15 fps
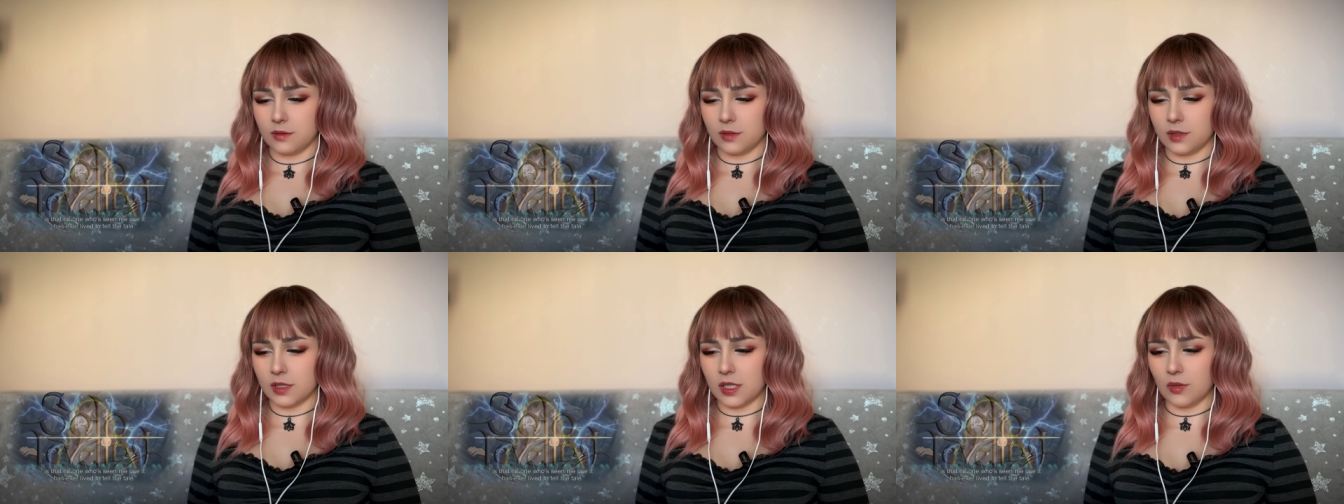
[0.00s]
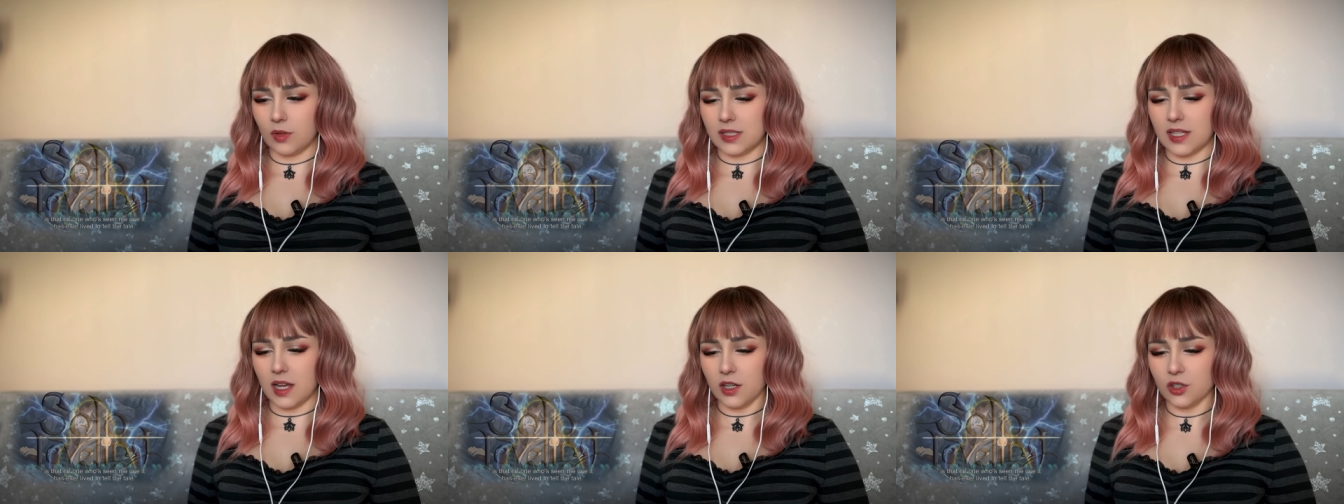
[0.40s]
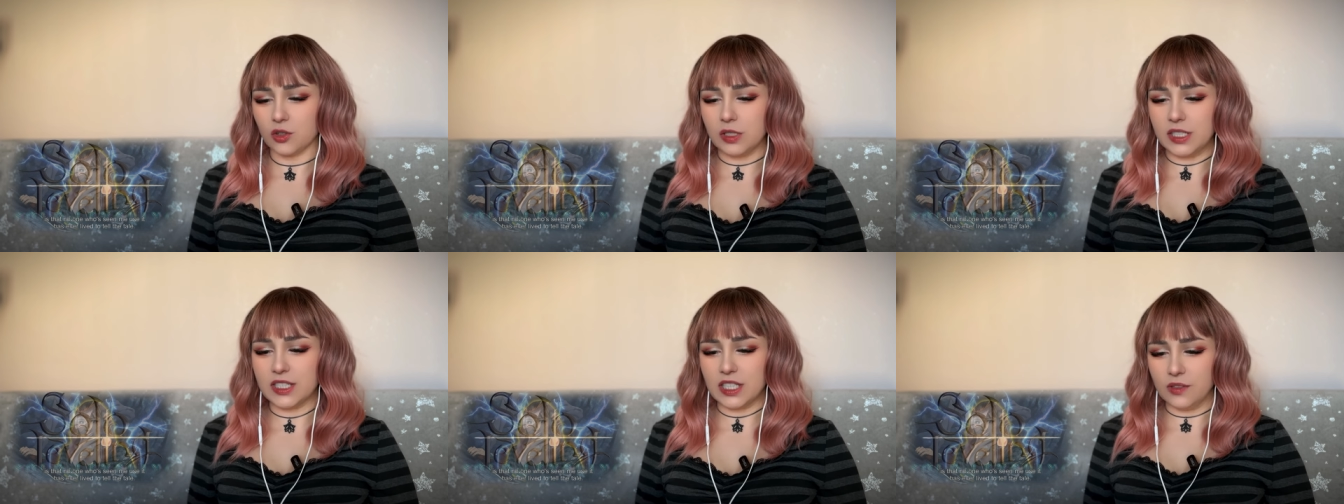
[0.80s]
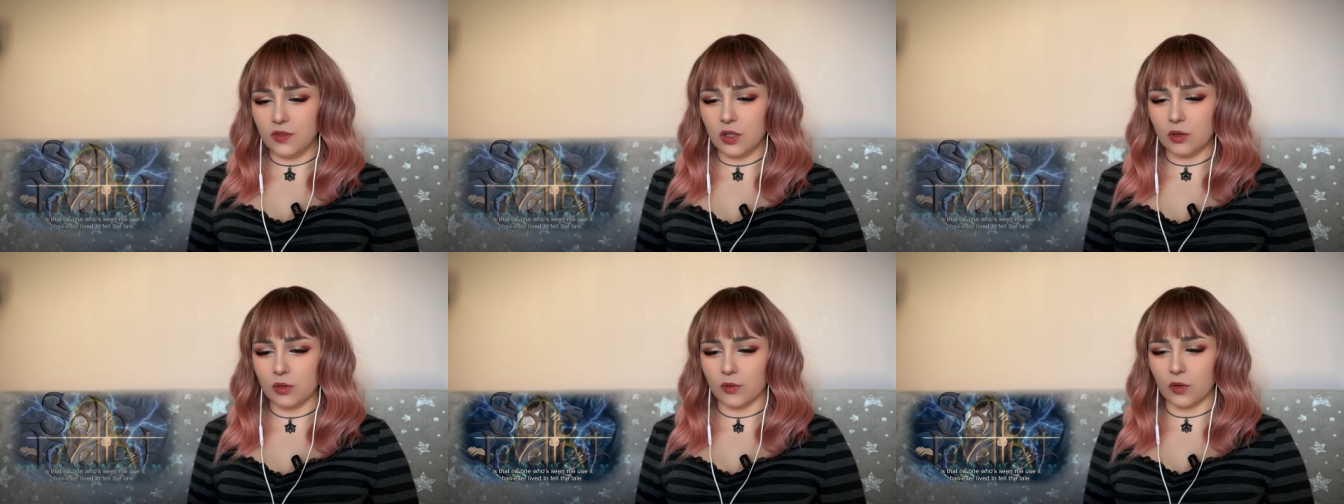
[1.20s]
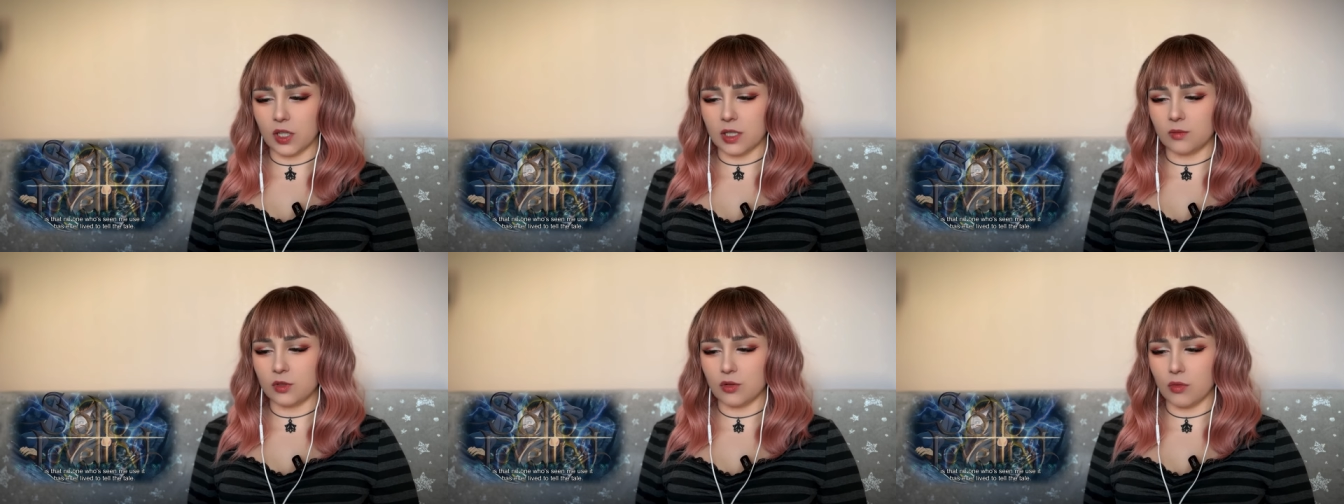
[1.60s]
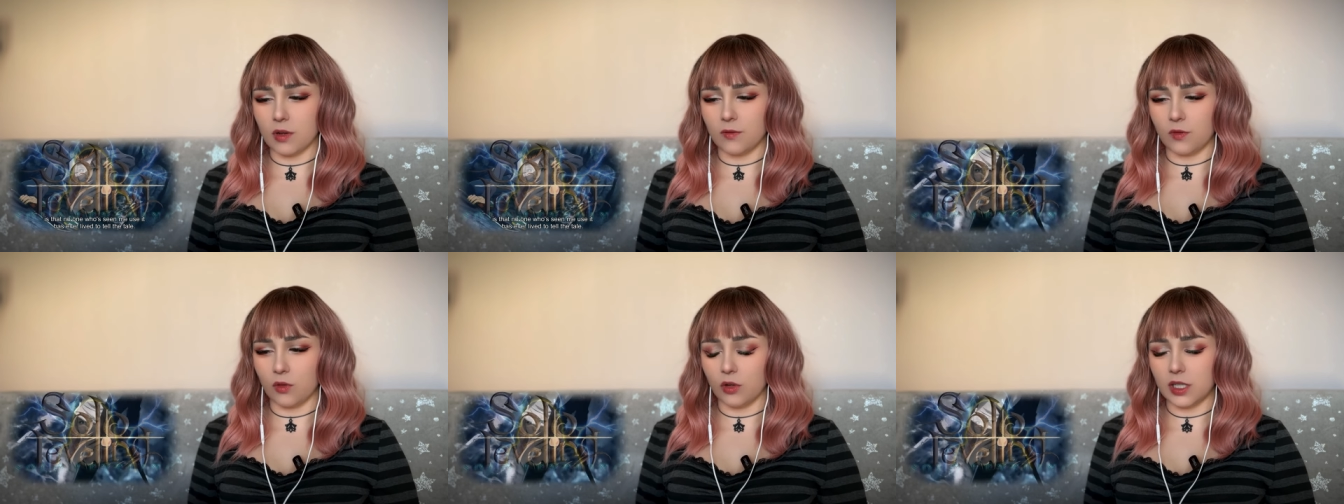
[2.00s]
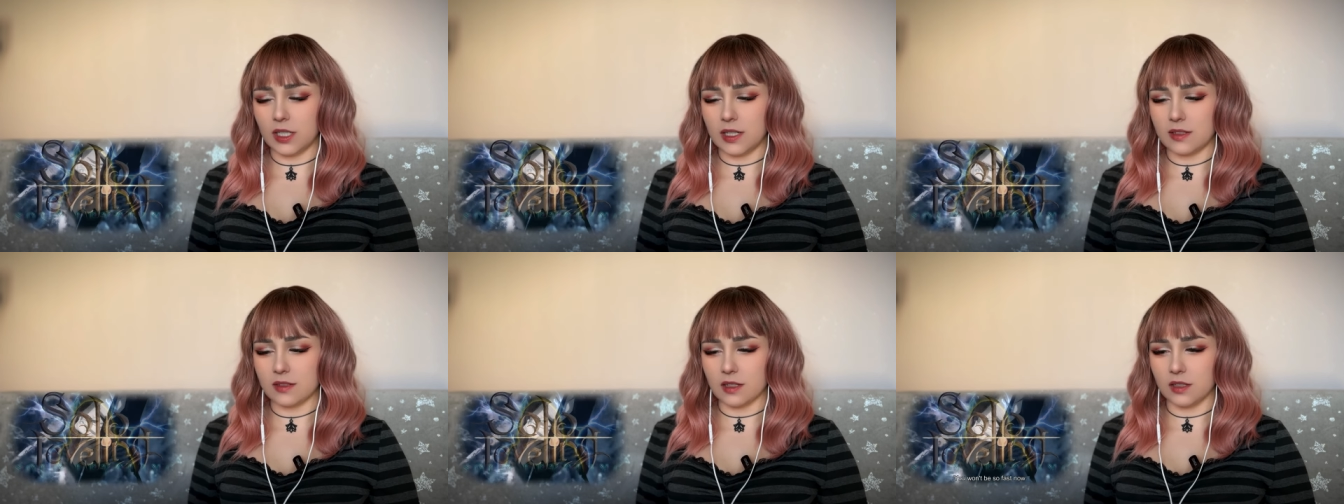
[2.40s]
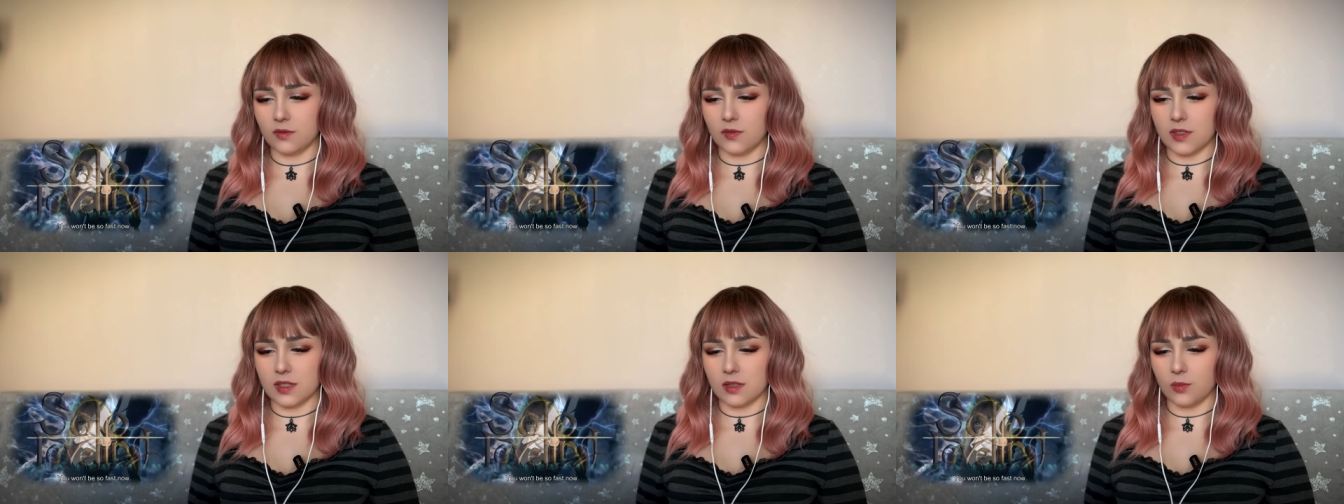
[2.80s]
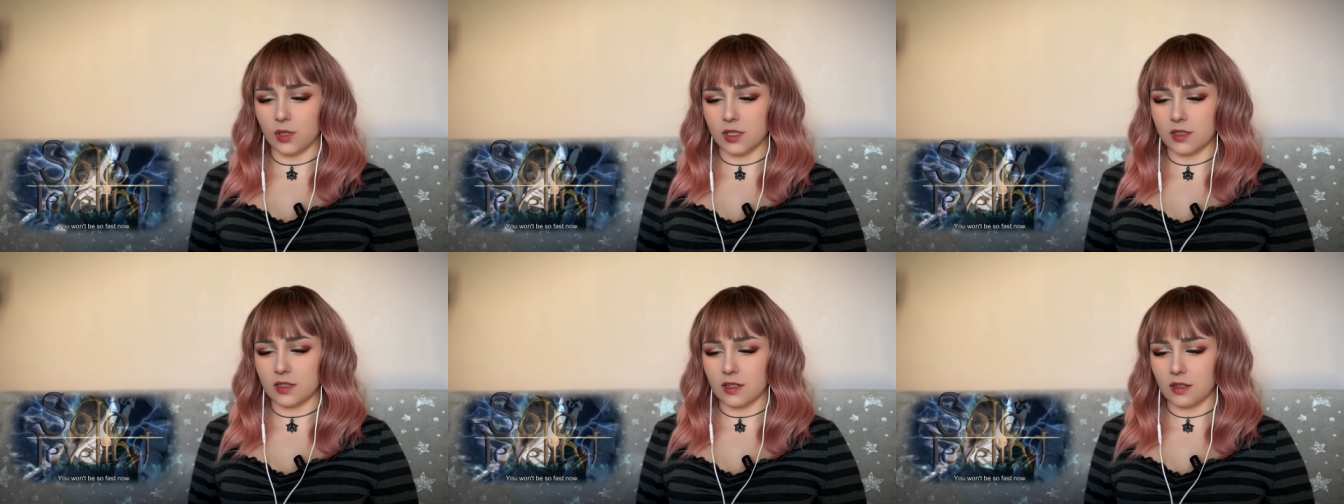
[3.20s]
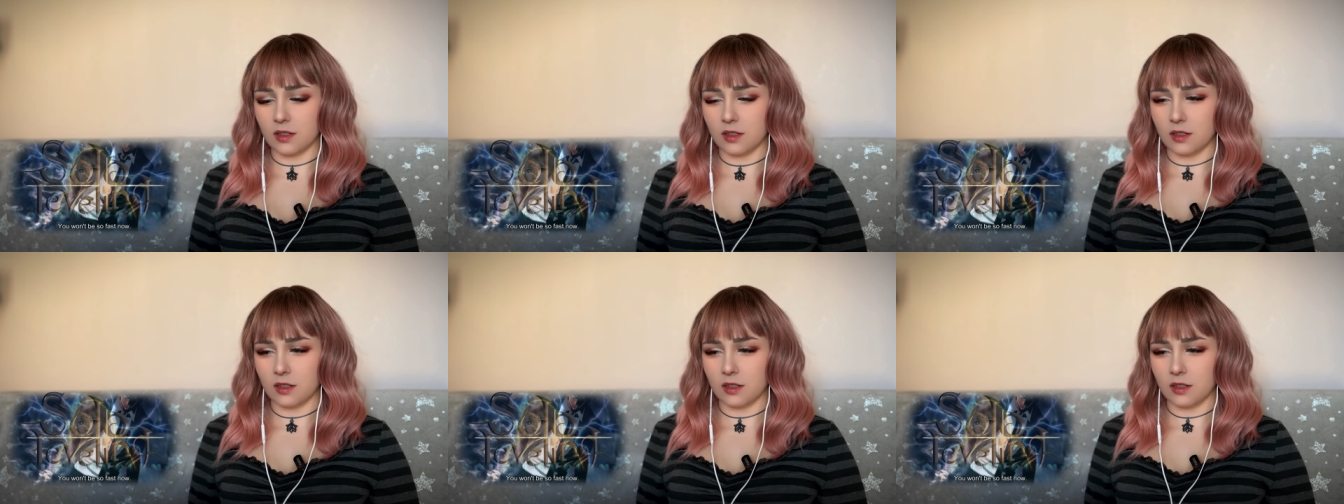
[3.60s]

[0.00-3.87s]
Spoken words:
So it's actually difficult for him to avoid his invisibility.